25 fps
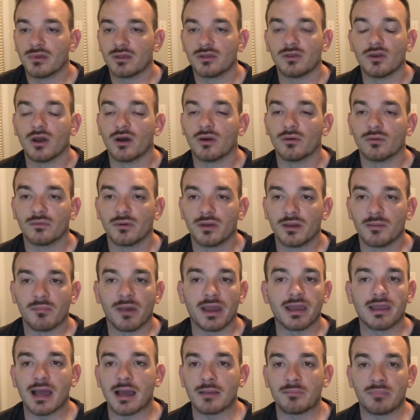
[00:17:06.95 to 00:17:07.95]
it
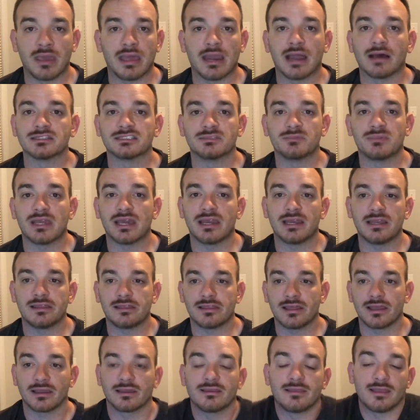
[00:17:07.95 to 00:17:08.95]
might not pan out to be
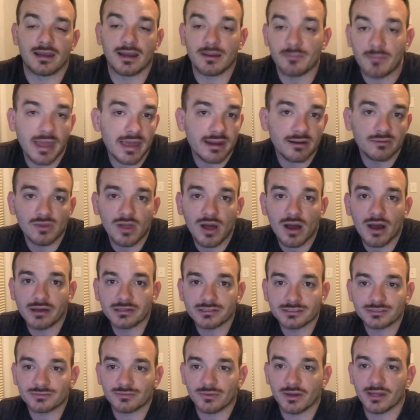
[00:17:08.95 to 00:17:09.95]
anything, and then I'm at a
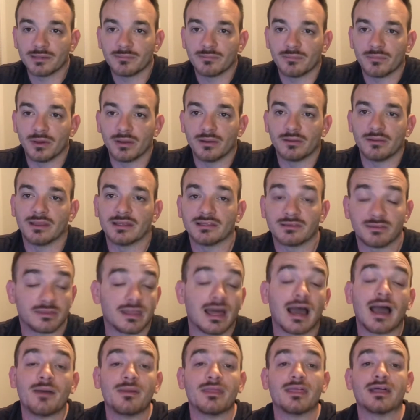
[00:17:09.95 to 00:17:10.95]
loss, right? But
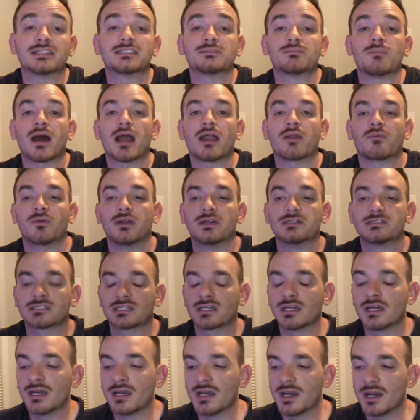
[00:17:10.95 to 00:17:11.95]
that's my risk.